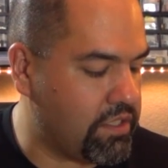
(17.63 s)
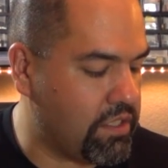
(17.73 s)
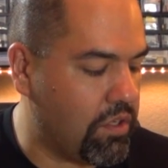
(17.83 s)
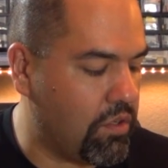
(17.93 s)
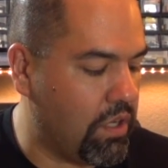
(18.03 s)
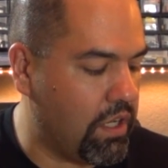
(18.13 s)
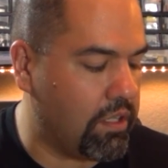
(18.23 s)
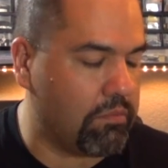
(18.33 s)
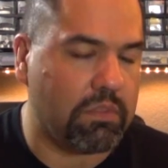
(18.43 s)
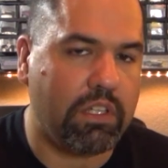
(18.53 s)
So
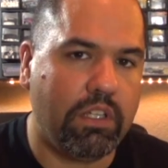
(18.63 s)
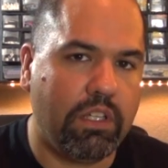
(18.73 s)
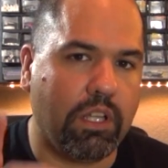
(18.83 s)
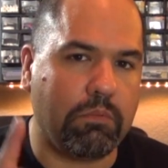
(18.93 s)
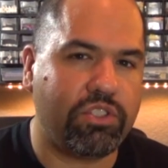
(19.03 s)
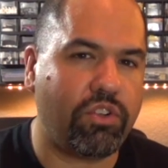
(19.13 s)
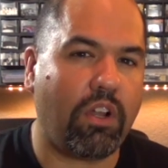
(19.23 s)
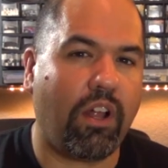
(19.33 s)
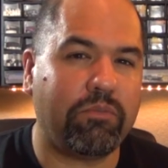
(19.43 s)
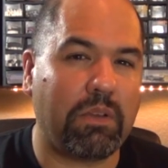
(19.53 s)
um, I'm going to start
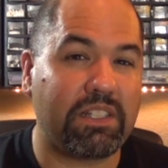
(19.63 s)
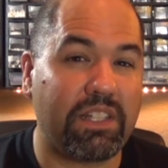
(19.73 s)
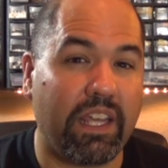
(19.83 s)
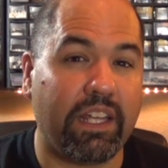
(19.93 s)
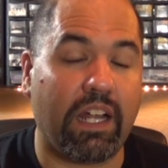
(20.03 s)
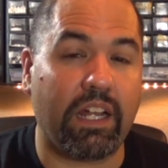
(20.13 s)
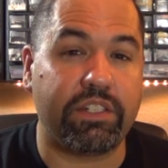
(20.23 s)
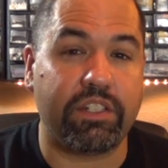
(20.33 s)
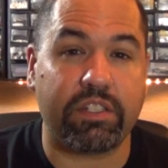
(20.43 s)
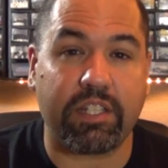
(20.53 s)
off by saying I
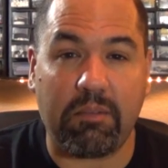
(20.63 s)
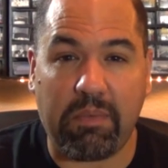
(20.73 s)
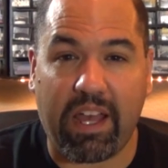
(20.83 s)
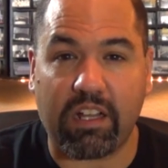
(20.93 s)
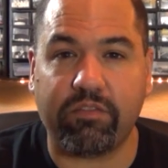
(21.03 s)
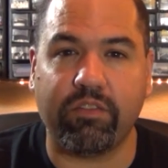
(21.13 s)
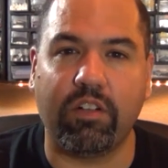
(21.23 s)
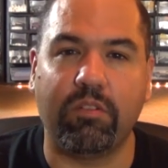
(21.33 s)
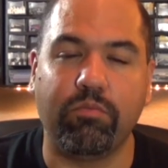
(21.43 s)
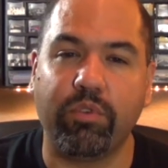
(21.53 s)
just got back
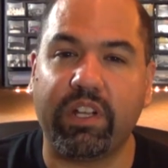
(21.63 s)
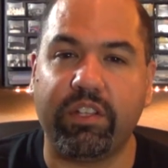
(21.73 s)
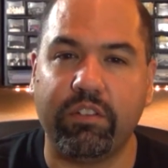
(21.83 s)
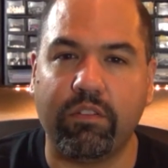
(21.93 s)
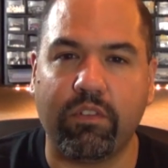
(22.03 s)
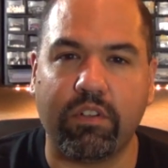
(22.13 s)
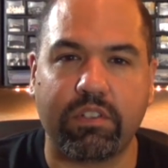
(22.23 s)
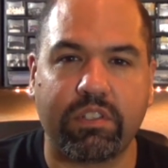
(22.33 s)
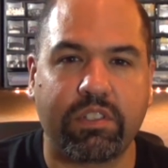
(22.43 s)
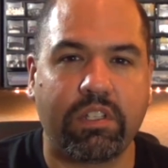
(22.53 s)
from Brick
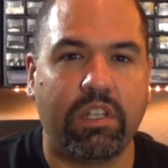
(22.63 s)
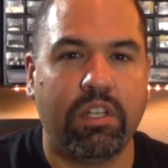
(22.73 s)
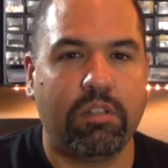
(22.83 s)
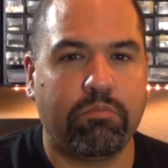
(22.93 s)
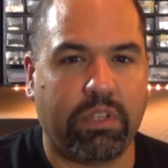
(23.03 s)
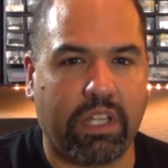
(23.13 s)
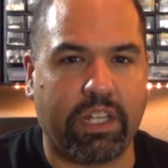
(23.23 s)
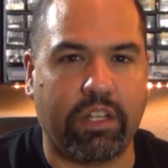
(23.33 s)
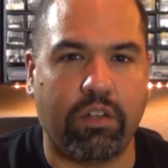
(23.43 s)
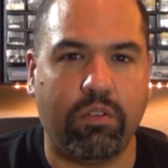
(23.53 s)
Universe
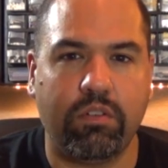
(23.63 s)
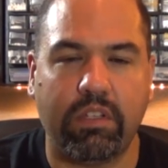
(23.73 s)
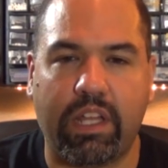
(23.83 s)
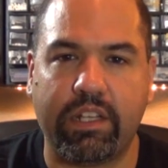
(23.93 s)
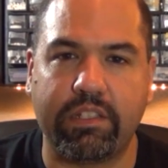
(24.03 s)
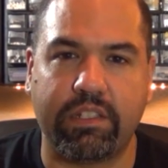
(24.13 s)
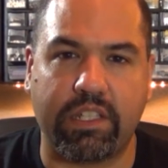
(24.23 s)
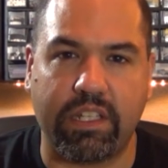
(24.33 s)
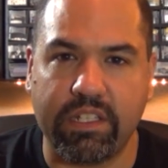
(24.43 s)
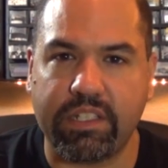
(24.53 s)
Plano, that is
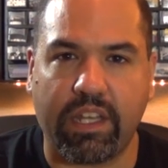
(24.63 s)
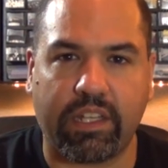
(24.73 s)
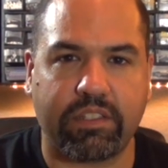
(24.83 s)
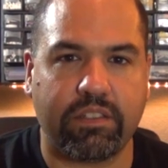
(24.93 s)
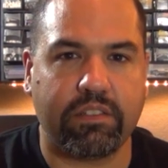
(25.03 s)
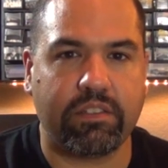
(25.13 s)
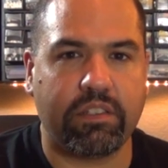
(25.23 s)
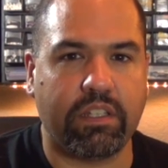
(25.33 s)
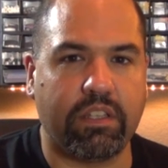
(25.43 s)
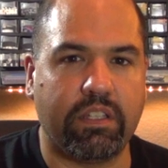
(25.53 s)
in
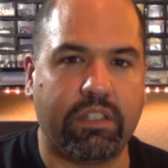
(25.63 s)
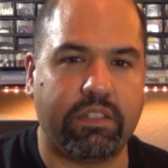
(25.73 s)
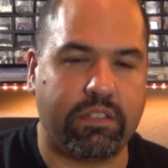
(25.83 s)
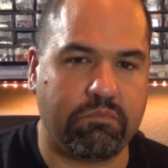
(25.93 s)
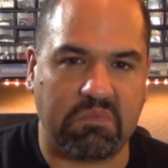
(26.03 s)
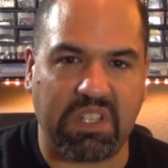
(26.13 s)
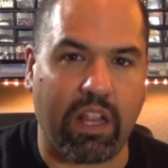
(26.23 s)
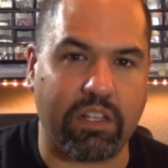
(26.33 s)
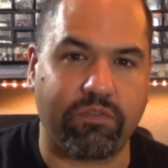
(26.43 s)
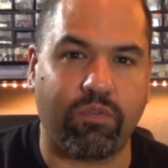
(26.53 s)
Texas in the
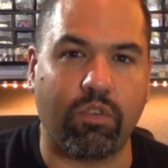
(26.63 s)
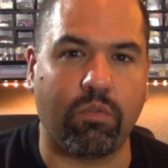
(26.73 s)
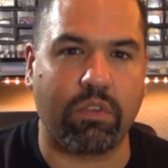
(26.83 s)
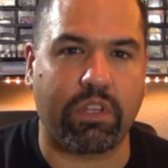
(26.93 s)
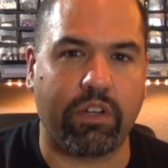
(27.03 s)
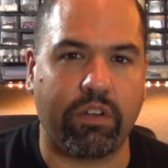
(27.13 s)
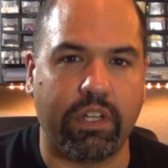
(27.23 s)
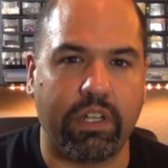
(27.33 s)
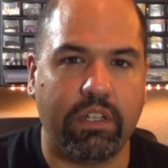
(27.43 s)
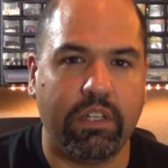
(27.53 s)
Dallas-Fort Worth
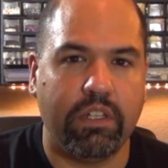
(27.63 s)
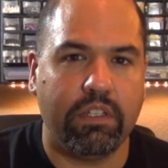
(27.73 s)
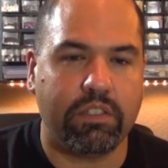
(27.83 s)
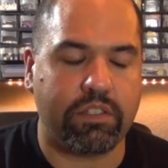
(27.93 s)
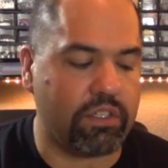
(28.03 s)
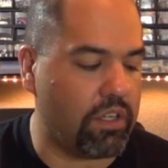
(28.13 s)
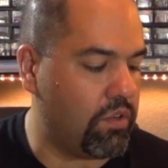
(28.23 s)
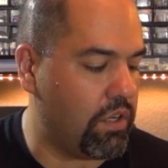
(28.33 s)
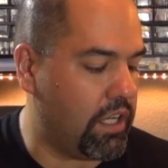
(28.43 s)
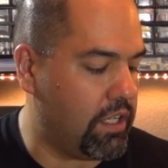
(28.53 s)
area.
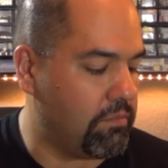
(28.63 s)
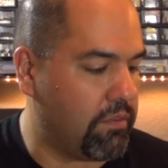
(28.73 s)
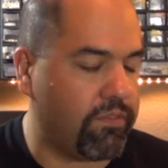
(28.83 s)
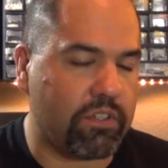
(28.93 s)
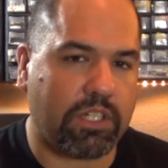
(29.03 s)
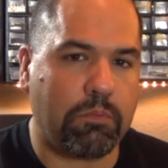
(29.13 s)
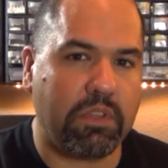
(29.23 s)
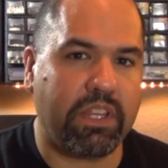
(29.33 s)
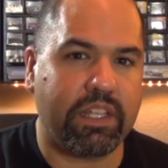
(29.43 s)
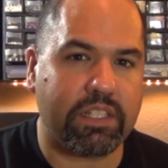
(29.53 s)
So um, the first
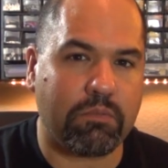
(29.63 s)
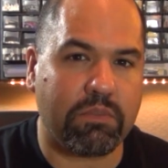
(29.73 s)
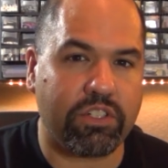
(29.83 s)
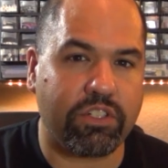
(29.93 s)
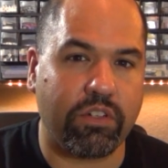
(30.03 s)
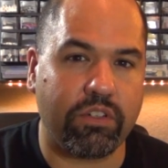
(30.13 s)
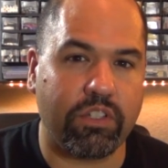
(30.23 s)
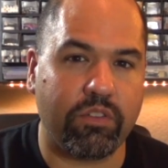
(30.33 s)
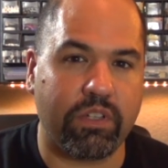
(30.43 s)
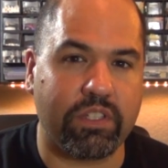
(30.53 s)
couple things I'm going to show
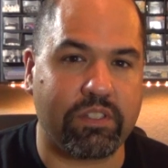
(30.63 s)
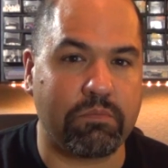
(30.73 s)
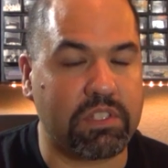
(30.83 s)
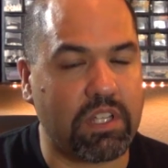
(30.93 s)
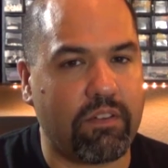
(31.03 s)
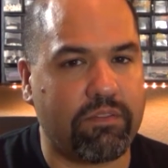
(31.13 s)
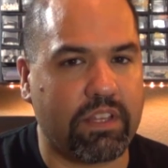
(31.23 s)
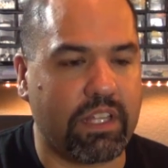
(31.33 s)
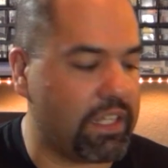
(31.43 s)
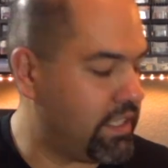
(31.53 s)
you is some stuff
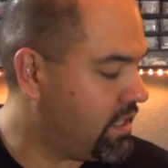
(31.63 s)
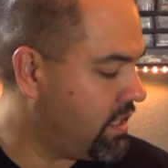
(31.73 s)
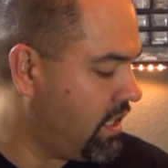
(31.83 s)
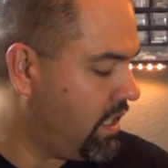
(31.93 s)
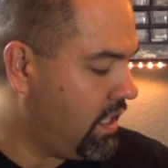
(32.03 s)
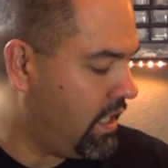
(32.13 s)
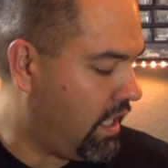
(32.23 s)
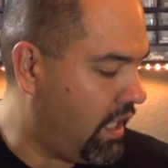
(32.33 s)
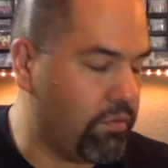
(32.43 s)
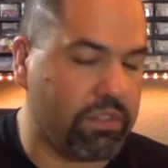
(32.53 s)
that
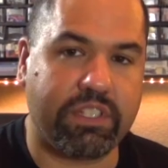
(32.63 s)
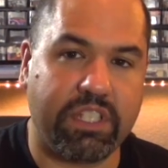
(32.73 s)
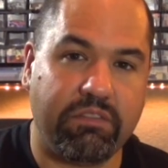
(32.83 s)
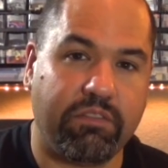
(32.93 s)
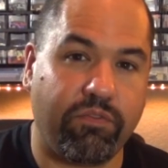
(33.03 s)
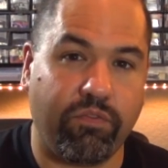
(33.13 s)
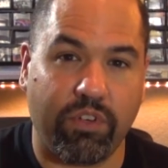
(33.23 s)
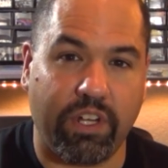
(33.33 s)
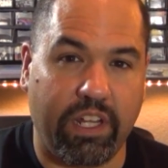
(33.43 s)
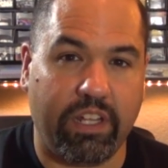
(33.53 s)
I received
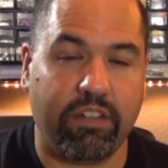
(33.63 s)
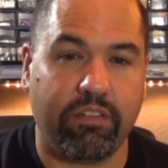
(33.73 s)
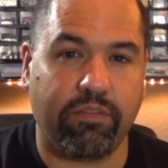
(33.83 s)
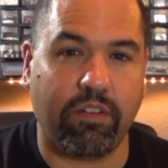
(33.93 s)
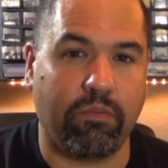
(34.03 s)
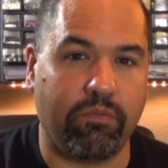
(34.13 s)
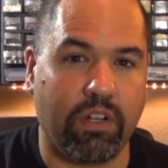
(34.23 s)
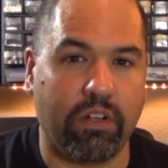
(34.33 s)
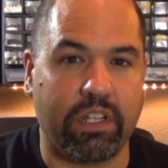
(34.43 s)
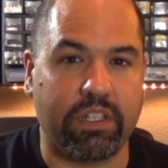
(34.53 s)
free from
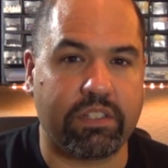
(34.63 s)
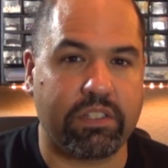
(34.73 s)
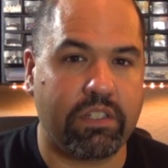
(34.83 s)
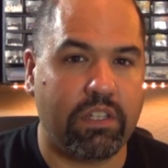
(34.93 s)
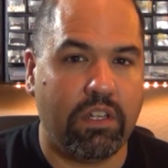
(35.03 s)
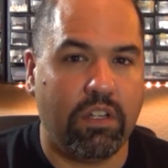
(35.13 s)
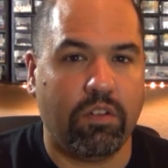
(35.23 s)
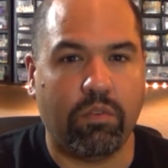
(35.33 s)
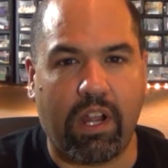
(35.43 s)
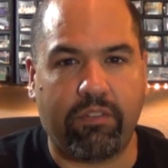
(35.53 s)
various
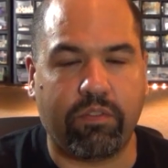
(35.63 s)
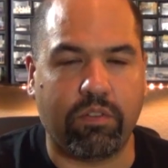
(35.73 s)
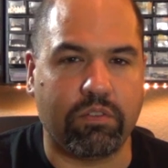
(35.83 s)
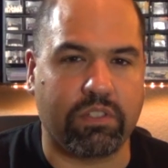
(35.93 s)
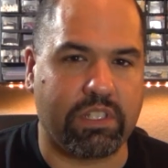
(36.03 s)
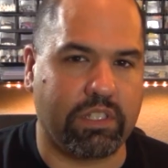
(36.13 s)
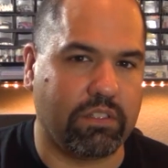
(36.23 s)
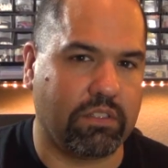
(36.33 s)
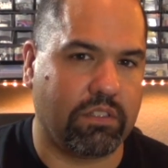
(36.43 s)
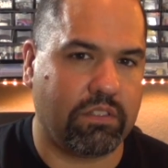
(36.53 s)
raffles
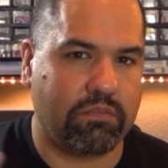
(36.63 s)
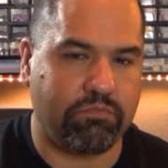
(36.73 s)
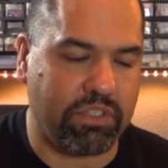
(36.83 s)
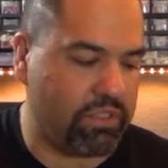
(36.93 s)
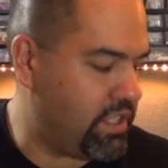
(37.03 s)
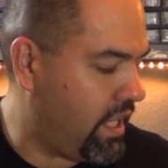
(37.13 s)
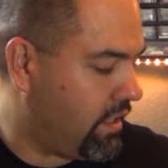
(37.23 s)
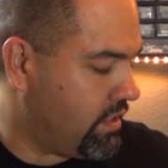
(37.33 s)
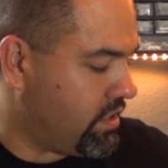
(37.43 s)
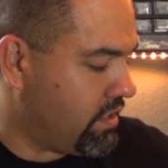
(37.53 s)
and bill
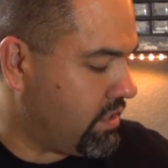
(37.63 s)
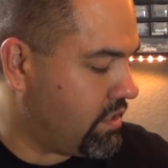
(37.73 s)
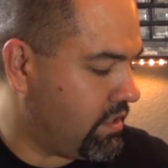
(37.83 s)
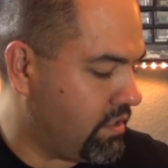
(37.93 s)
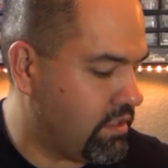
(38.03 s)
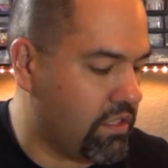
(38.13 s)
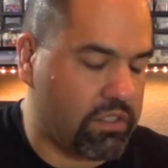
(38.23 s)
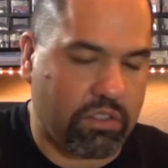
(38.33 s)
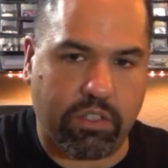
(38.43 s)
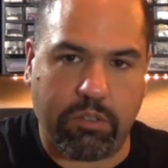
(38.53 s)
challenges and
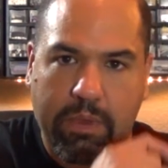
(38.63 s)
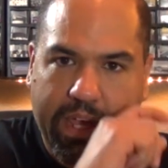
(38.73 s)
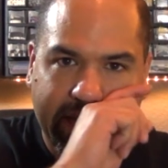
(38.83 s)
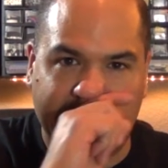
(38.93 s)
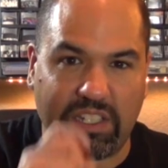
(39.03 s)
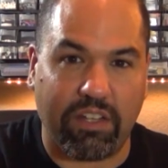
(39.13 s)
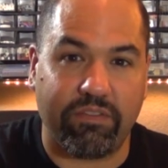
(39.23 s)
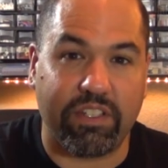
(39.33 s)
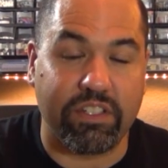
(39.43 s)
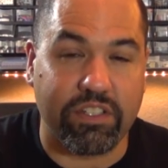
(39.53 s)
just goodie bag
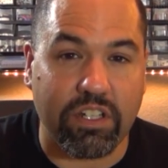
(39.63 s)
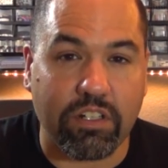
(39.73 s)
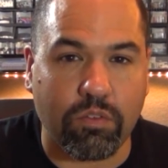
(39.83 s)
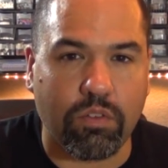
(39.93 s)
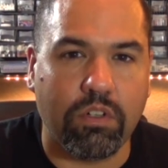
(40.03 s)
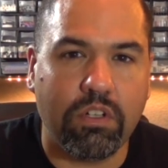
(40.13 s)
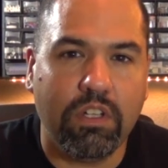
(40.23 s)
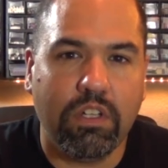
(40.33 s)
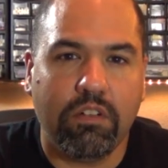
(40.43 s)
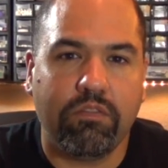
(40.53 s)
stuff in general
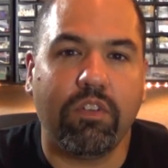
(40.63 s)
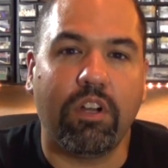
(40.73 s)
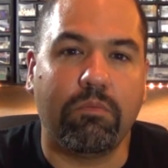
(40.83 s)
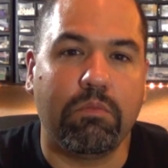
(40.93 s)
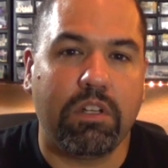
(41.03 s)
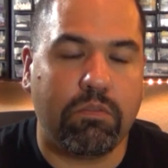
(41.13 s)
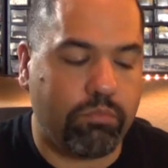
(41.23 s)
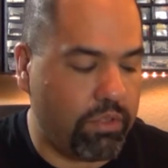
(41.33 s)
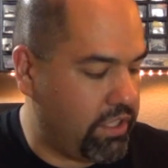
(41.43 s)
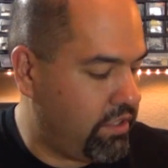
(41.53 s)
from
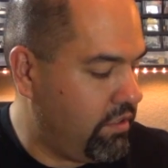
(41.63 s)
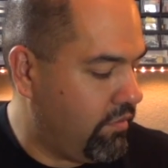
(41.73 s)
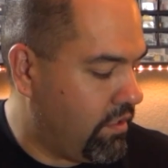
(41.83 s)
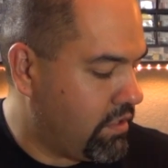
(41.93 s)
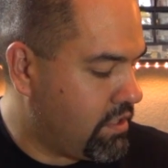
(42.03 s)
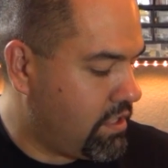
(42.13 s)
Brick Universe.